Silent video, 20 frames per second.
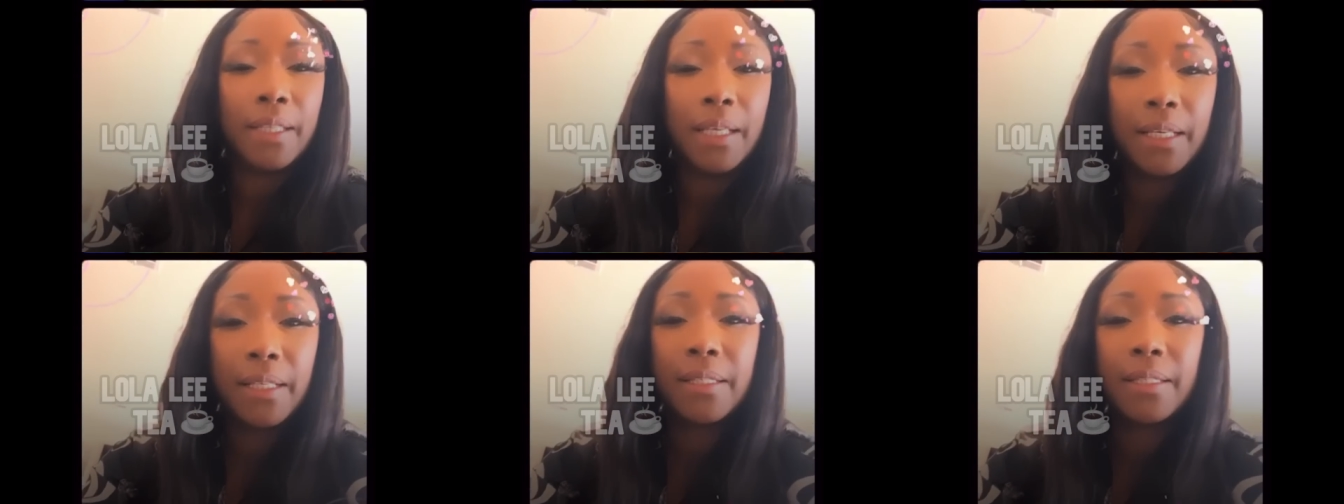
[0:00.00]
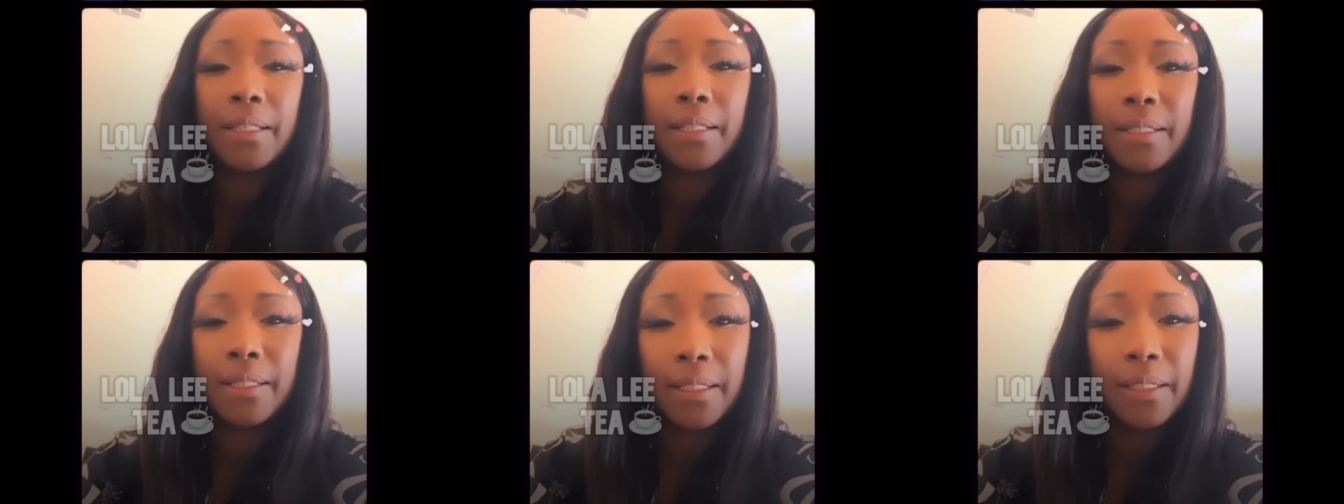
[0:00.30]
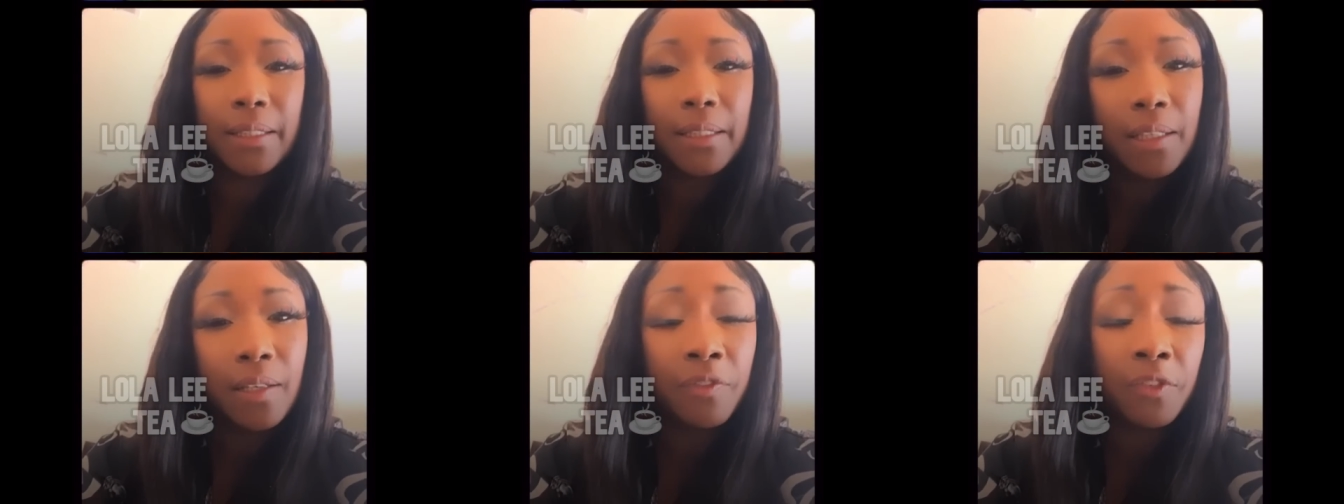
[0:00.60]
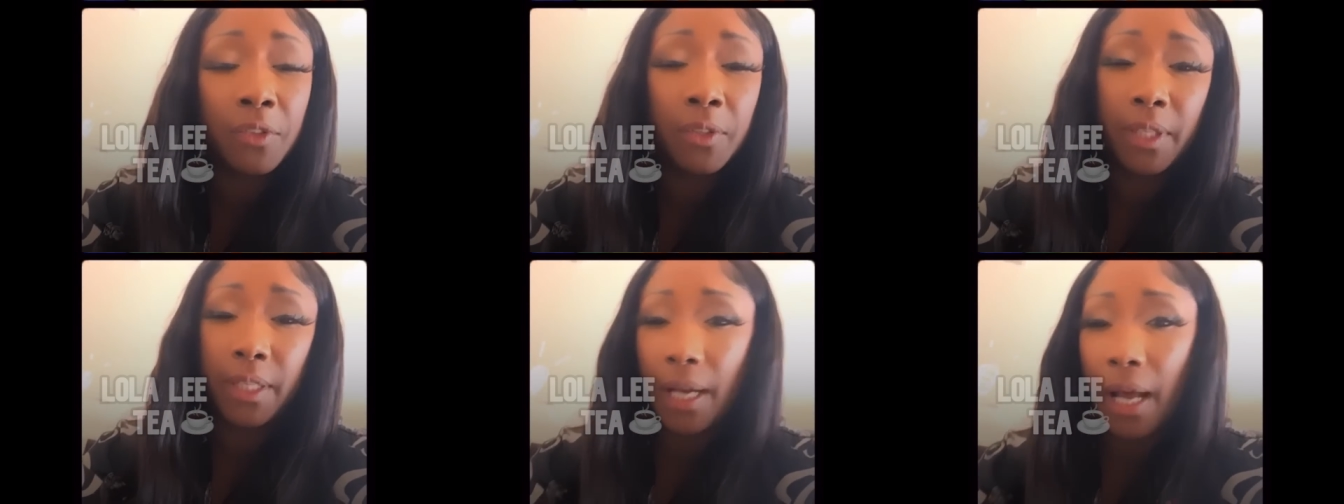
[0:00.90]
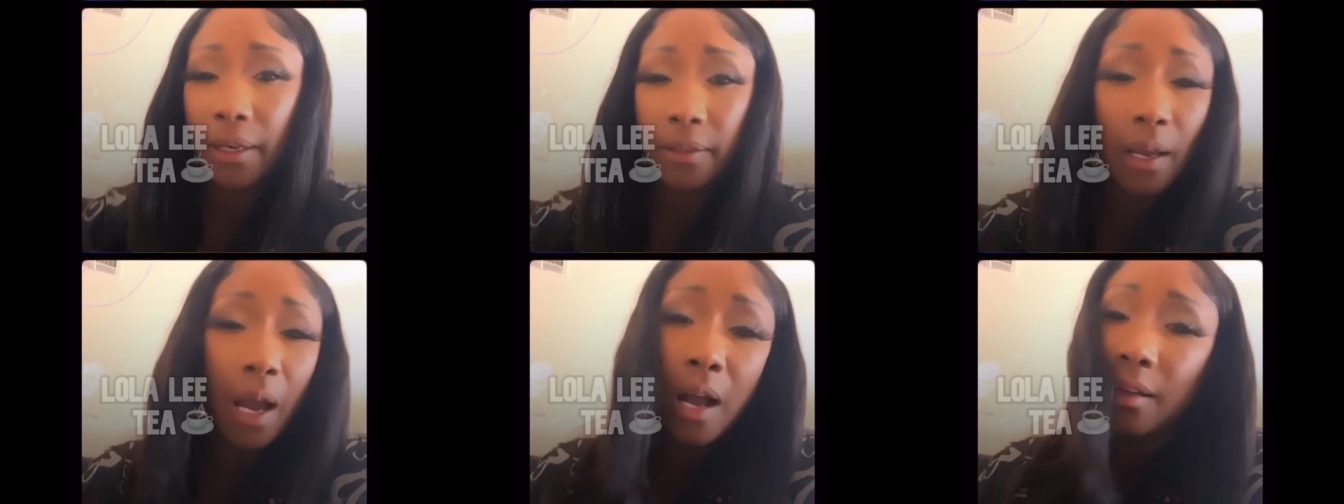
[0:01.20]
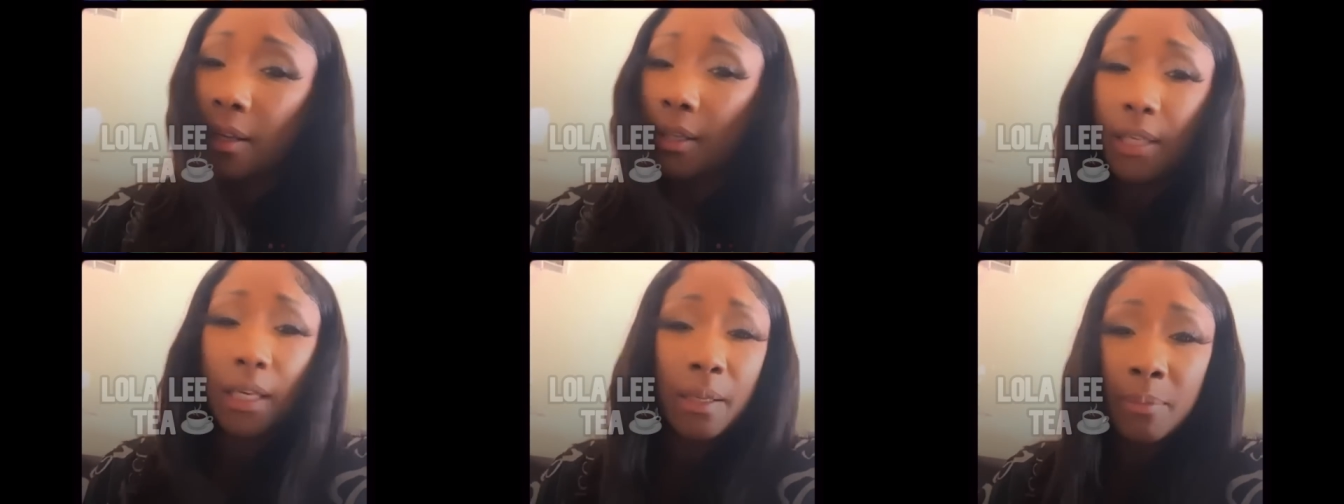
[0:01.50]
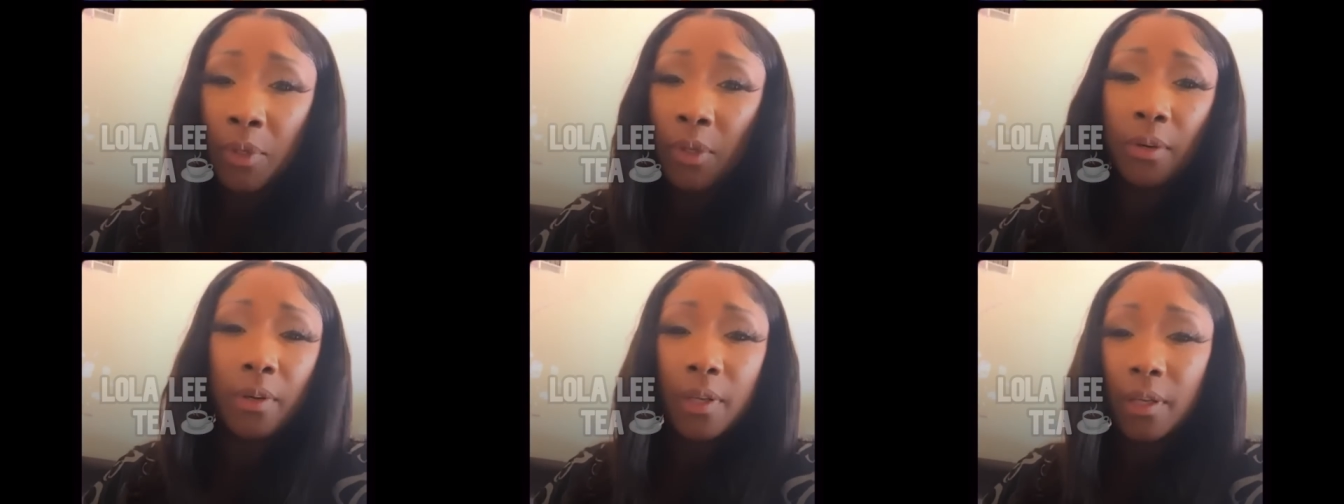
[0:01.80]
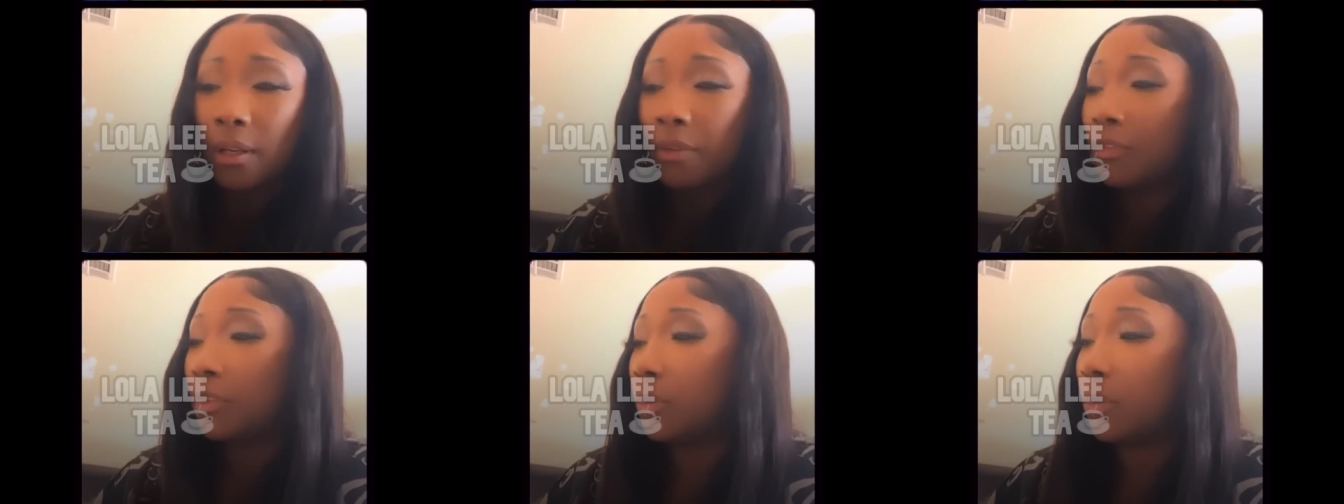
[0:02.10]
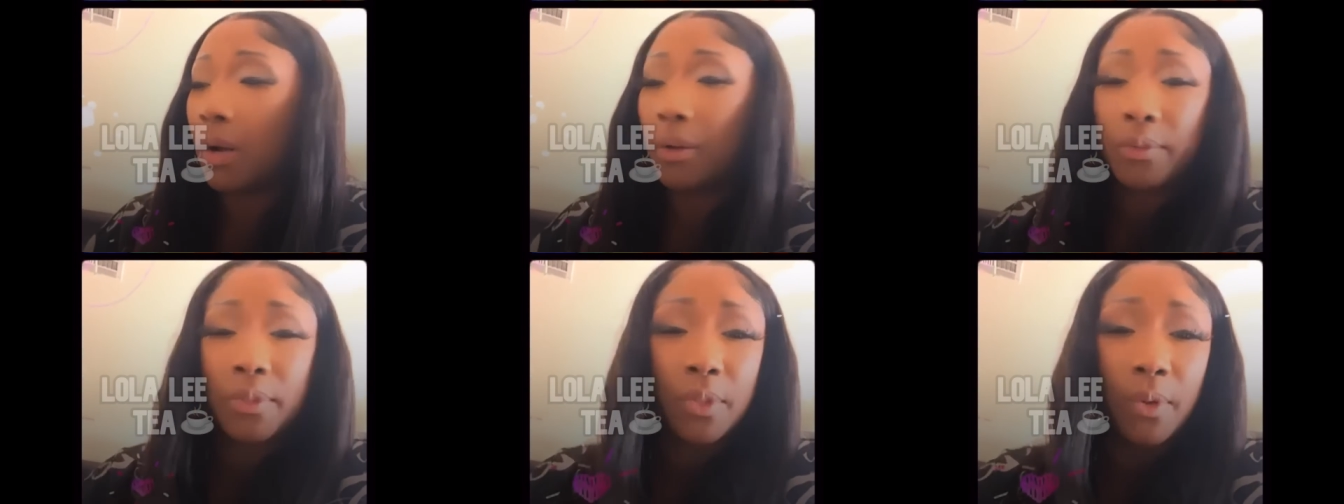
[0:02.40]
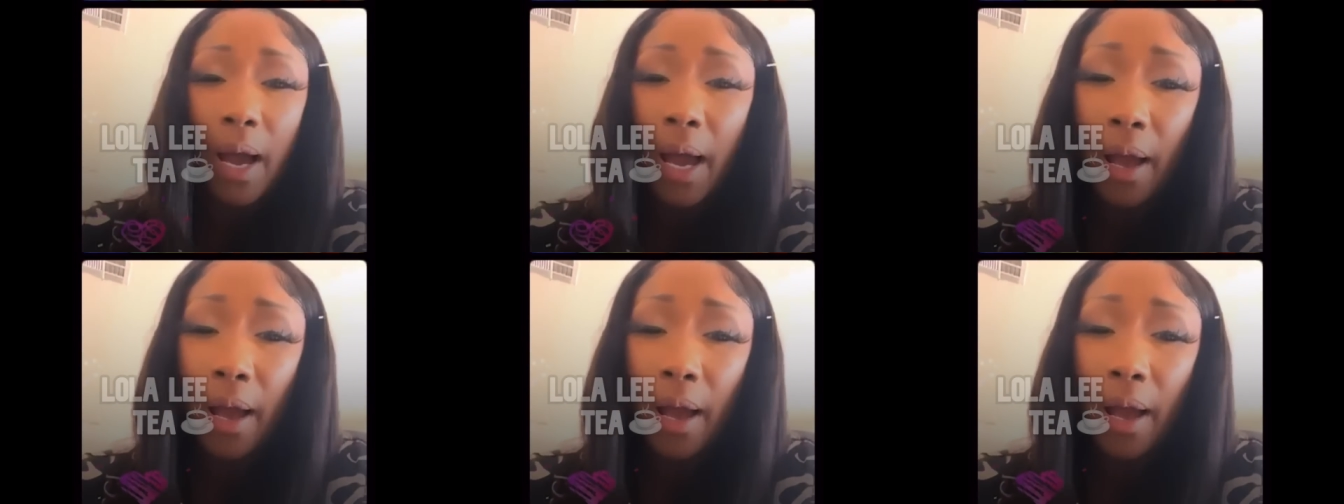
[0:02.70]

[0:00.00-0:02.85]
It's the delivery. Now, y'all can keep doing it if you want to.